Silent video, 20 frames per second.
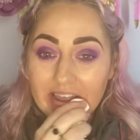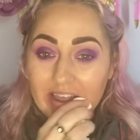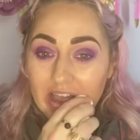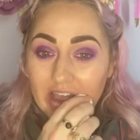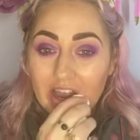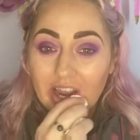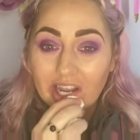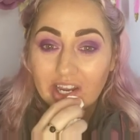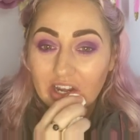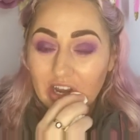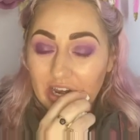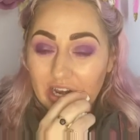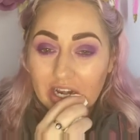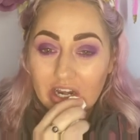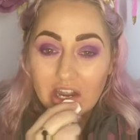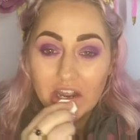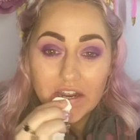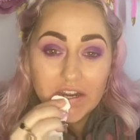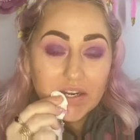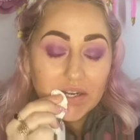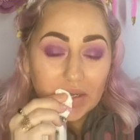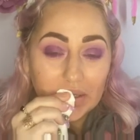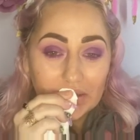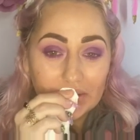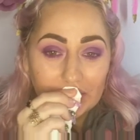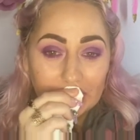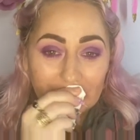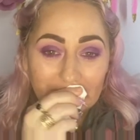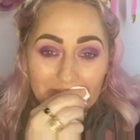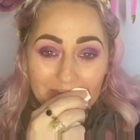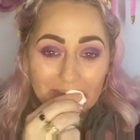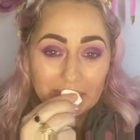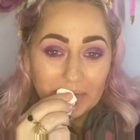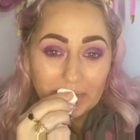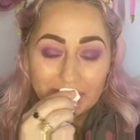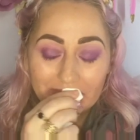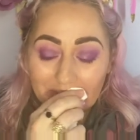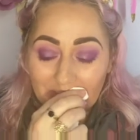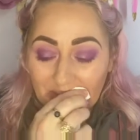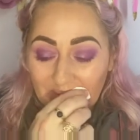I can't do early
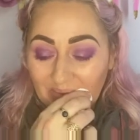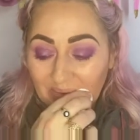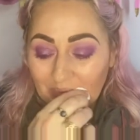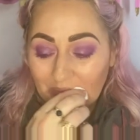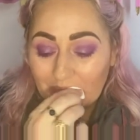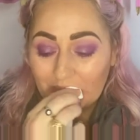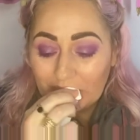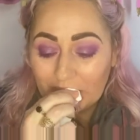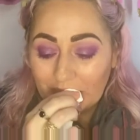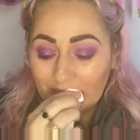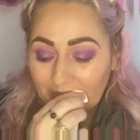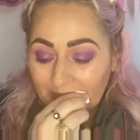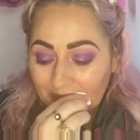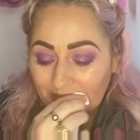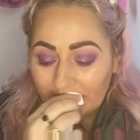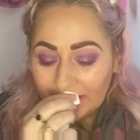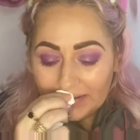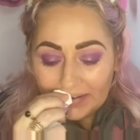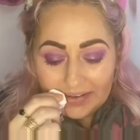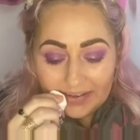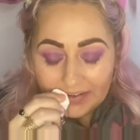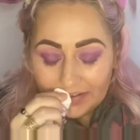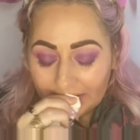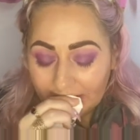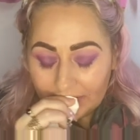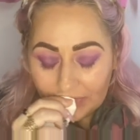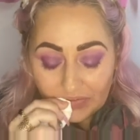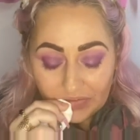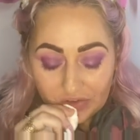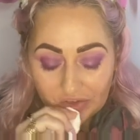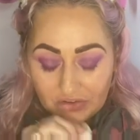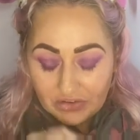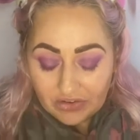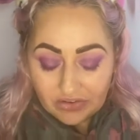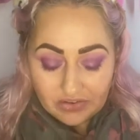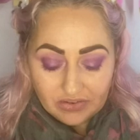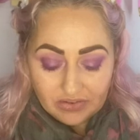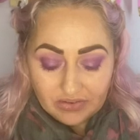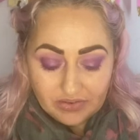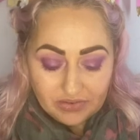mornings, and it
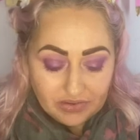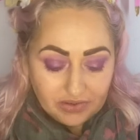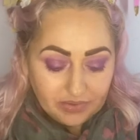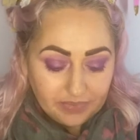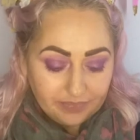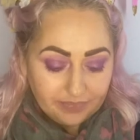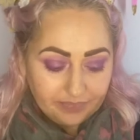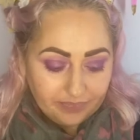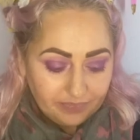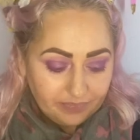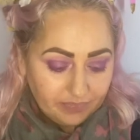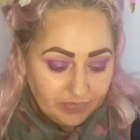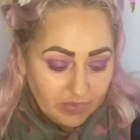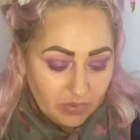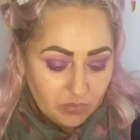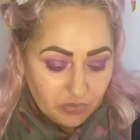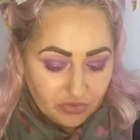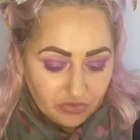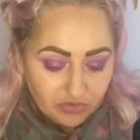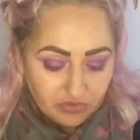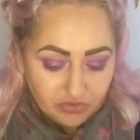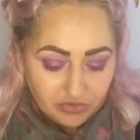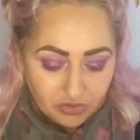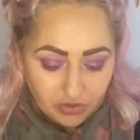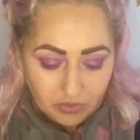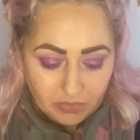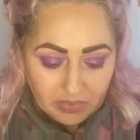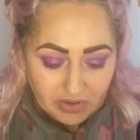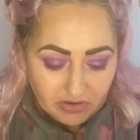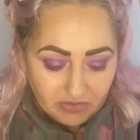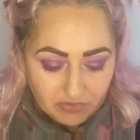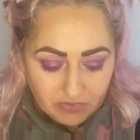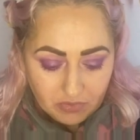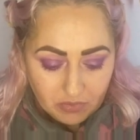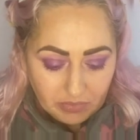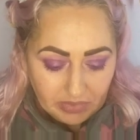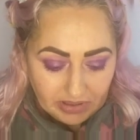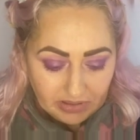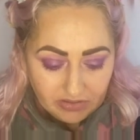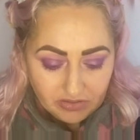was just too much for
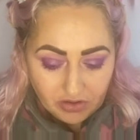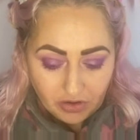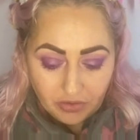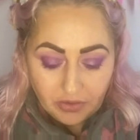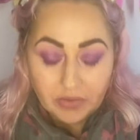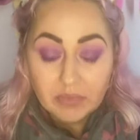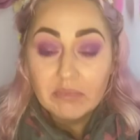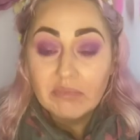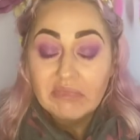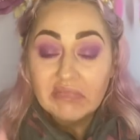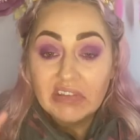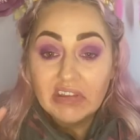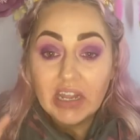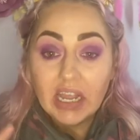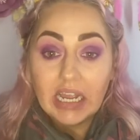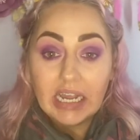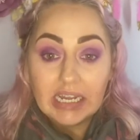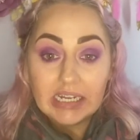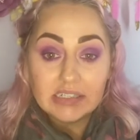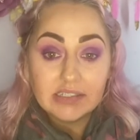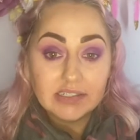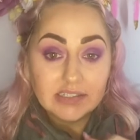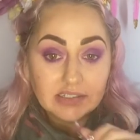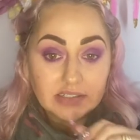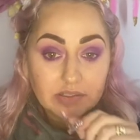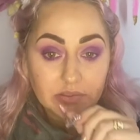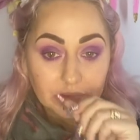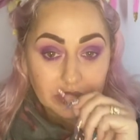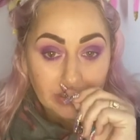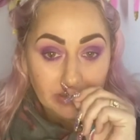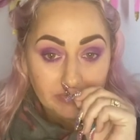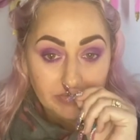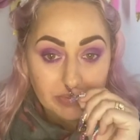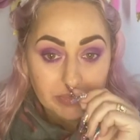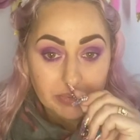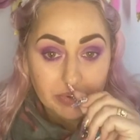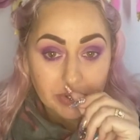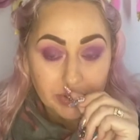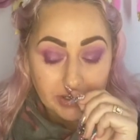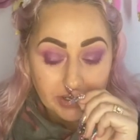me. So I actually still love the
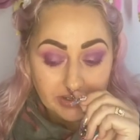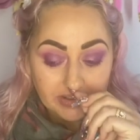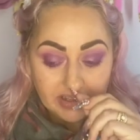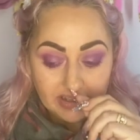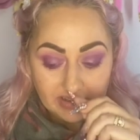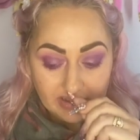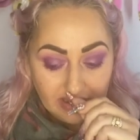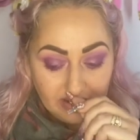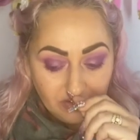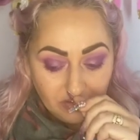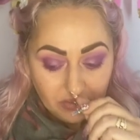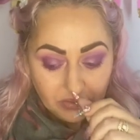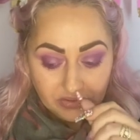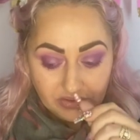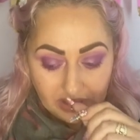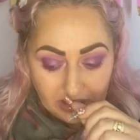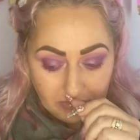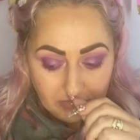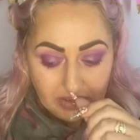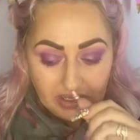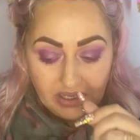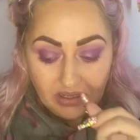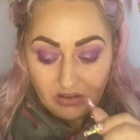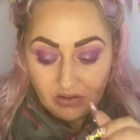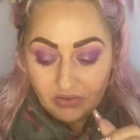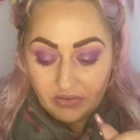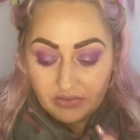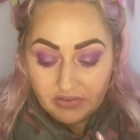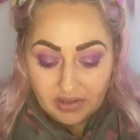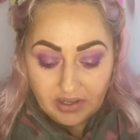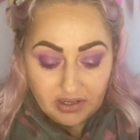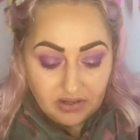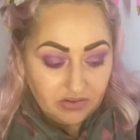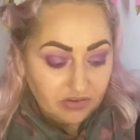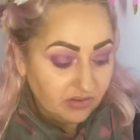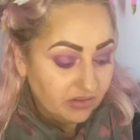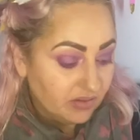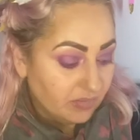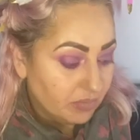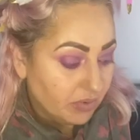product, and you'll see me use
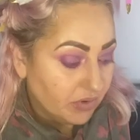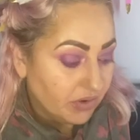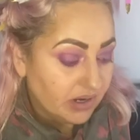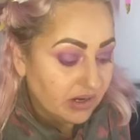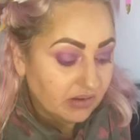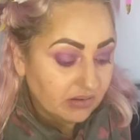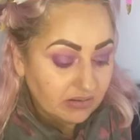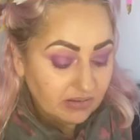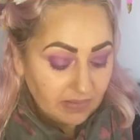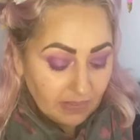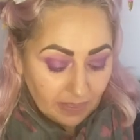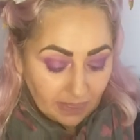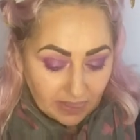Senegence products.